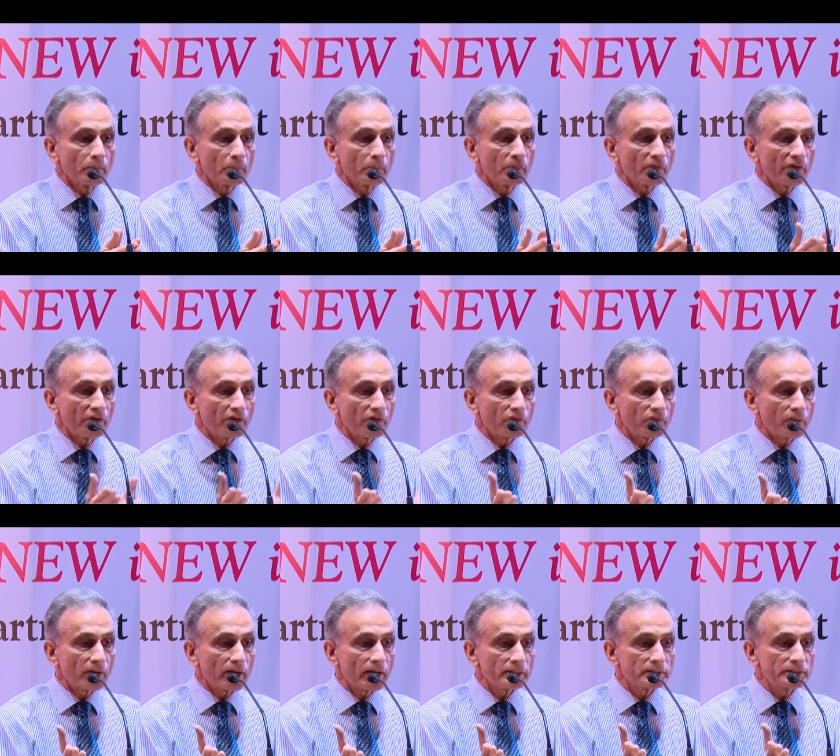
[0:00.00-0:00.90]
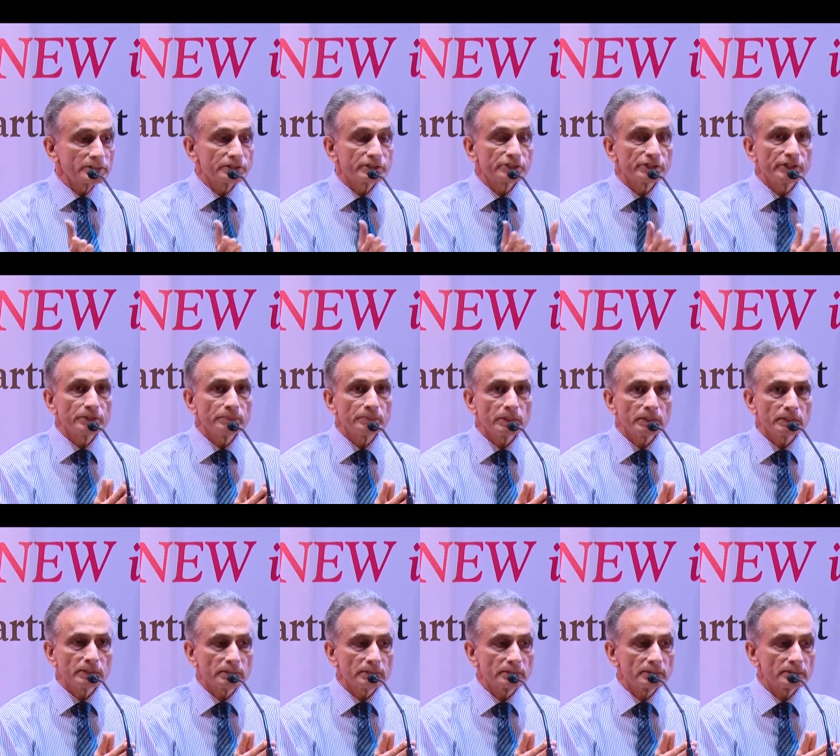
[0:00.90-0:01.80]
via the
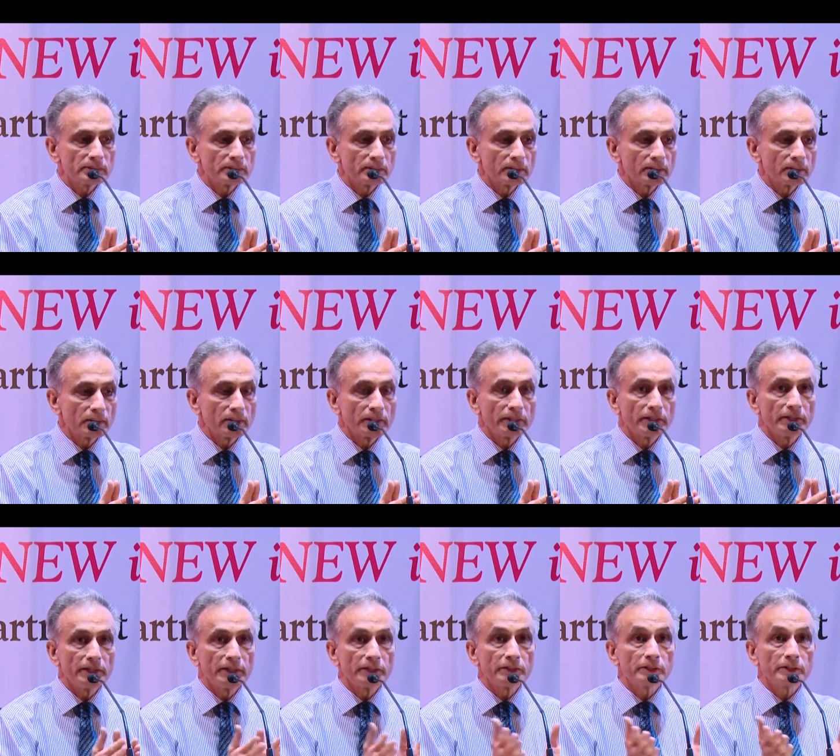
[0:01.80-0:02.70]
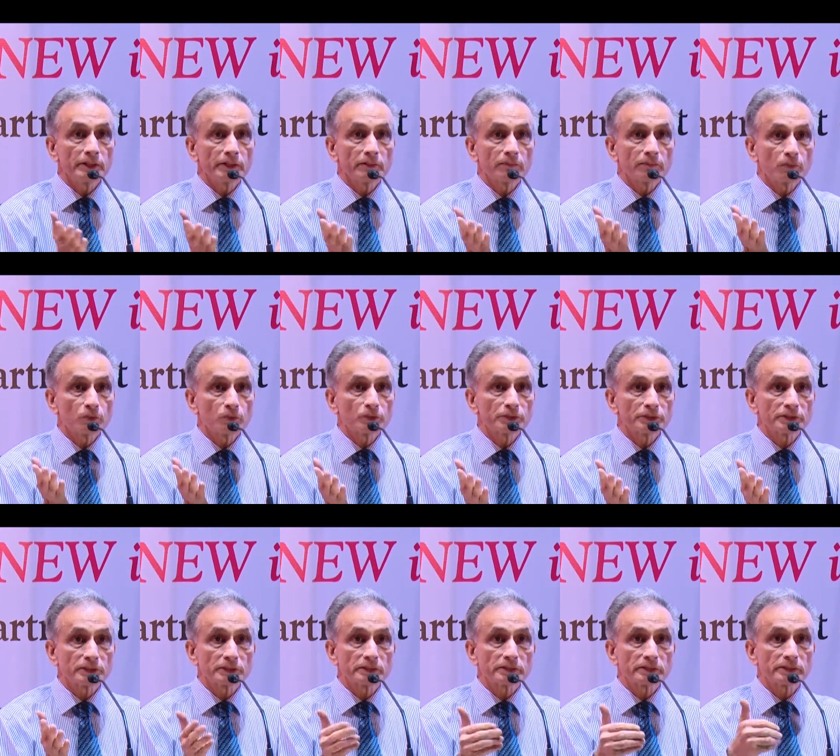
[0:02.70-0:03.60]
steamer. In
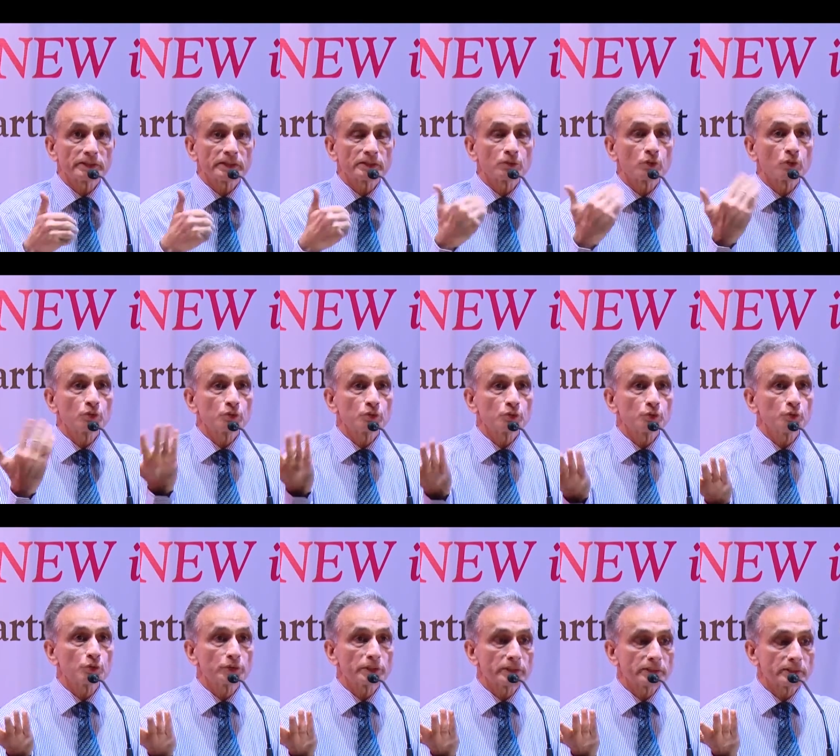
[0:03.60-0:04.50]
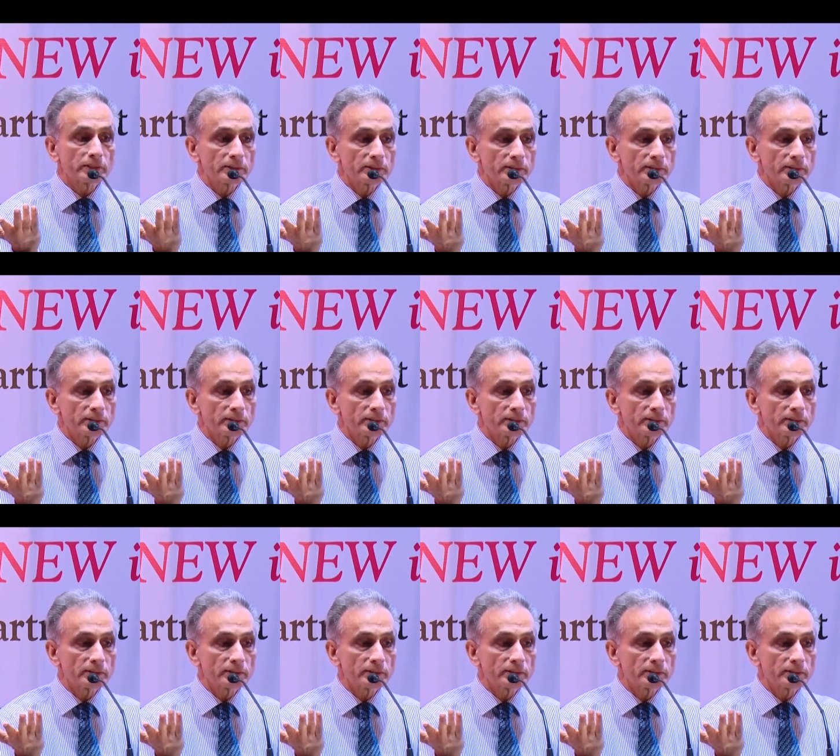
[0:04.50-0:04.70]
1846 it has gone to UK.